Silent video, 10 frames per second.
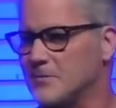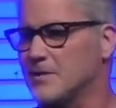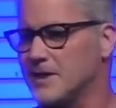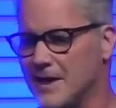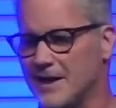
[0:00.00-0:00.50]

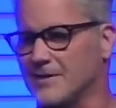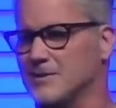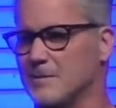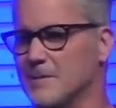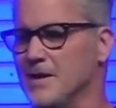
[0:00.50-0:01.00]
with hands.
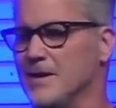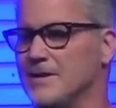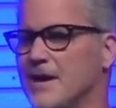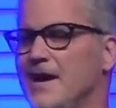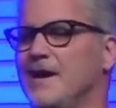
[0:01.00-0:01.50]
I'm,
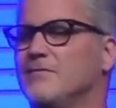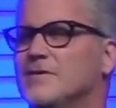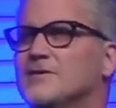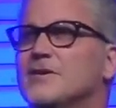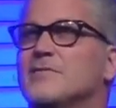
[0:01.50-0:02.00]
the
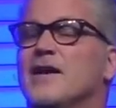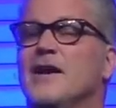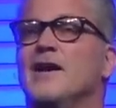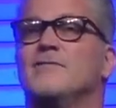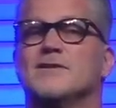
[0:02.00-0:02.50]
heavens of the
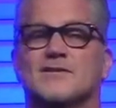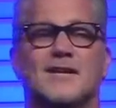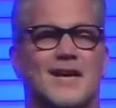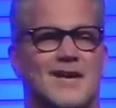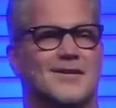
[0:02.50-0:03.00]
heavens
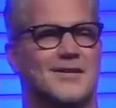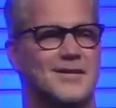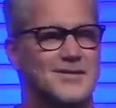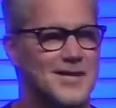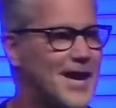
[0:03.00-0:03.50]
can't
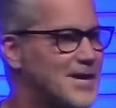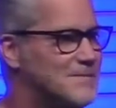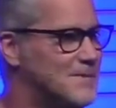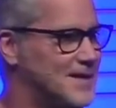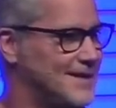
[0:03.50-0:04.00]

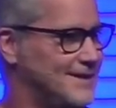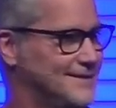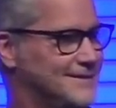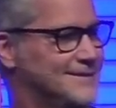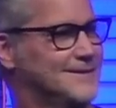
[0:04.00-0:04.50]
contain me
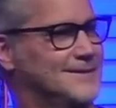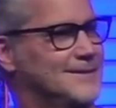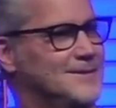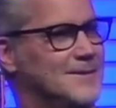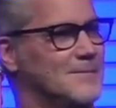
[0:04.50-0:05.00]

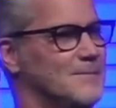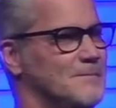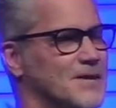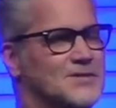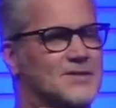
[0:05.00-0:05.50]

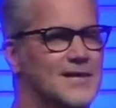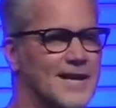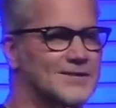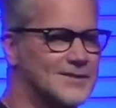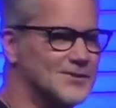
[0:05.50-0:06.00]
much
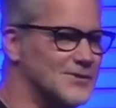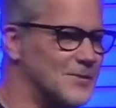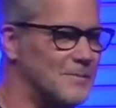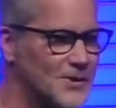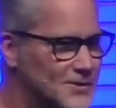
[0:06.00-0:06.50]
less this little
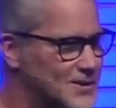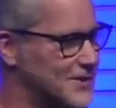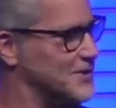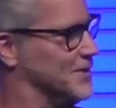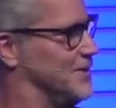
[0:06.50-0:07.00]
building
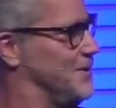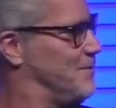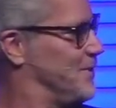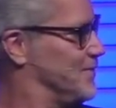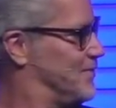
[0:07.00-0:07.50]
you're going to
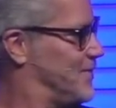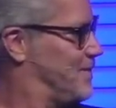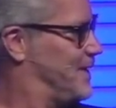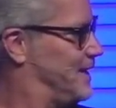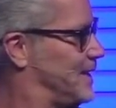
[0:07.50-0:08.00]
build for
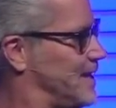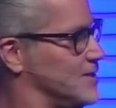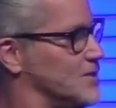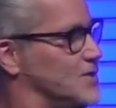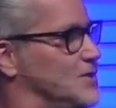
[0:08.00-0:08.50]
me. And God
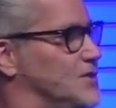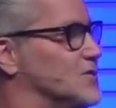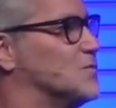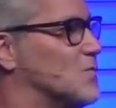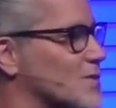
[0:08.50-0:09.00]
doesn't
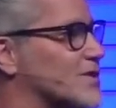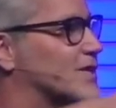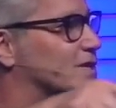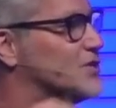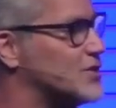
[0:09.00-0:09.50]
just work
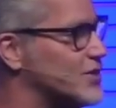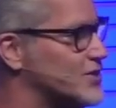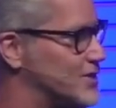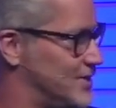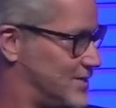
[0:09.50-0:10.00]
in
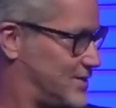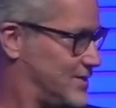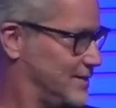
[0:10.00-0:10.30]
churches,